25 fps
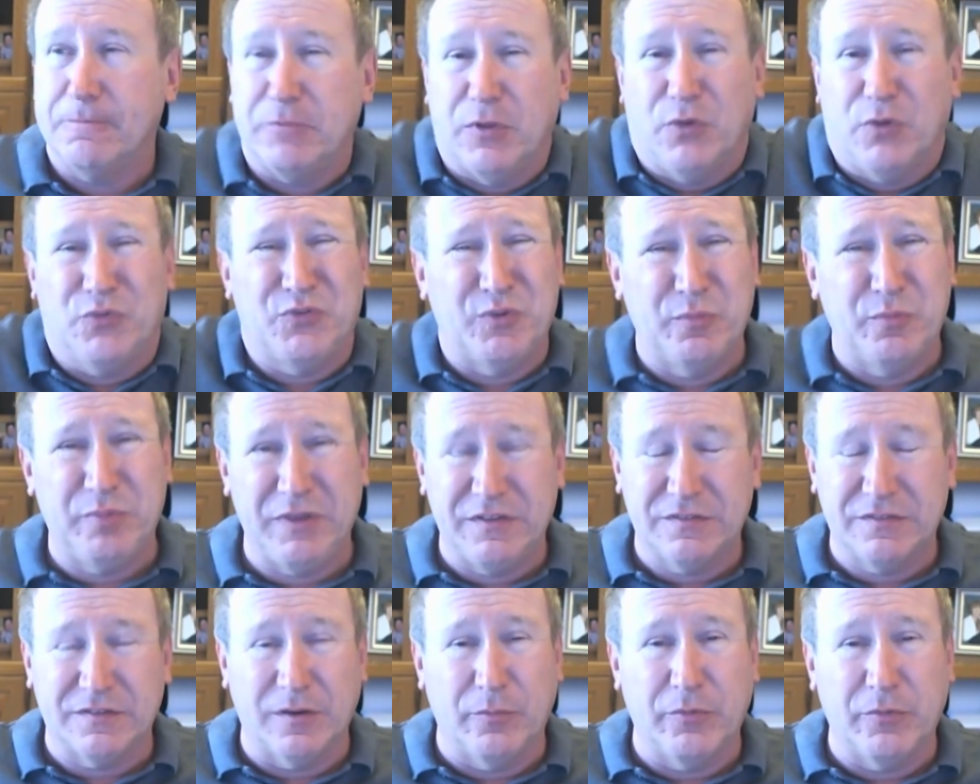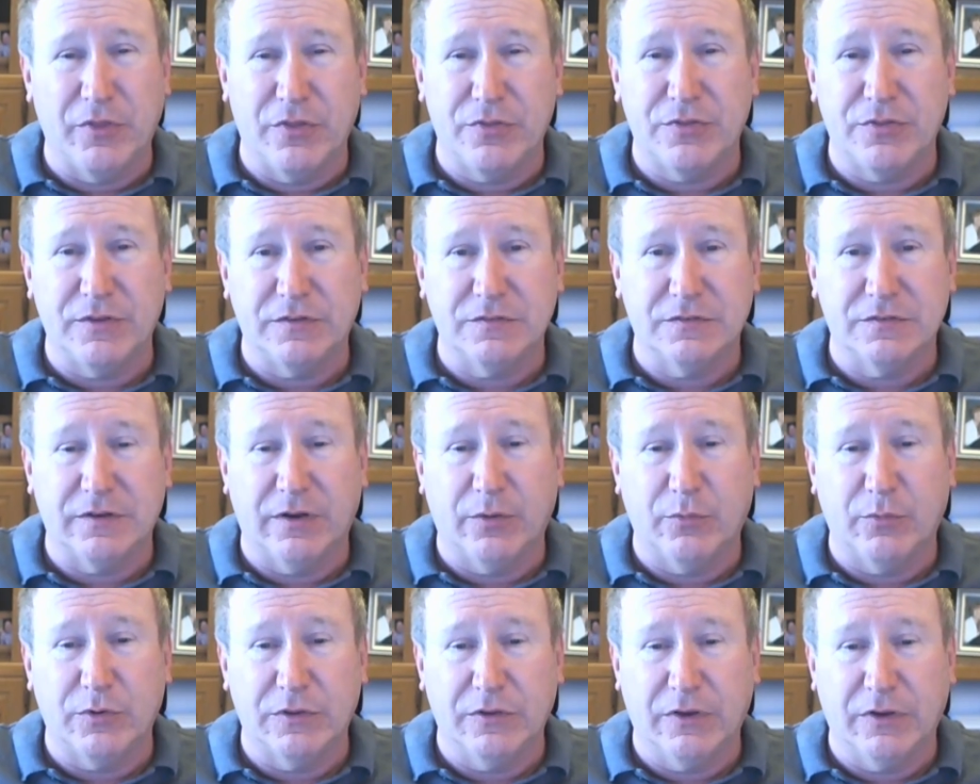Those would be some of the things
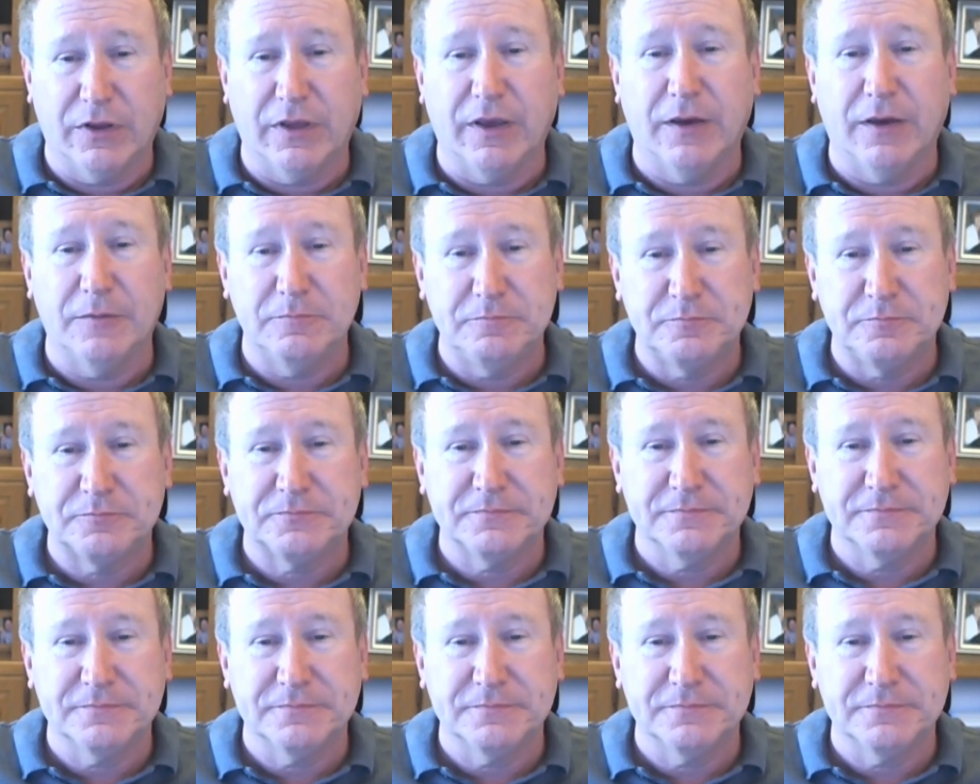that I would look at.